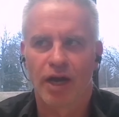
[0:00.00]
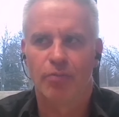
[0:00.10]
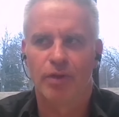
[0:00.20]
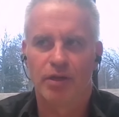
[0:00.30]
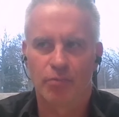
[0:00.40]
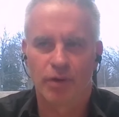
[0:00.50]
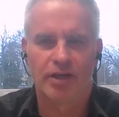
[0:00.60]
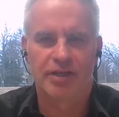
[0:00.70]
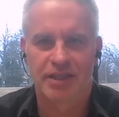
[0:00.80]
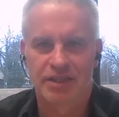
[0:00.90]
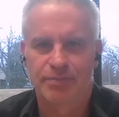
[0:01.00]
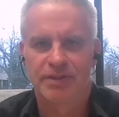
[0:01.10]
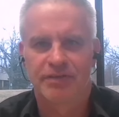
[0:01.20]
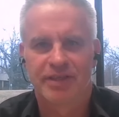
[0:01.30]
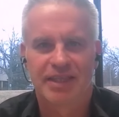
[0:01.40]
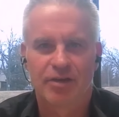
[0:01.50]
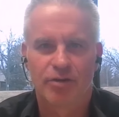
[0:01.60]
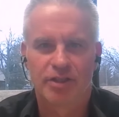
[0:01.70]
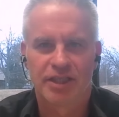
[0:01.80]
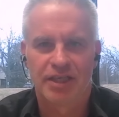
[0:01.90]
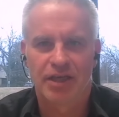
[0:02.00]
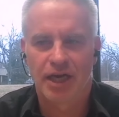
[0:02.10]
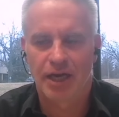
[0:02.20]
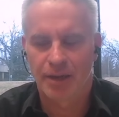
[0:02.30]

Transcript: we looked at the specific technology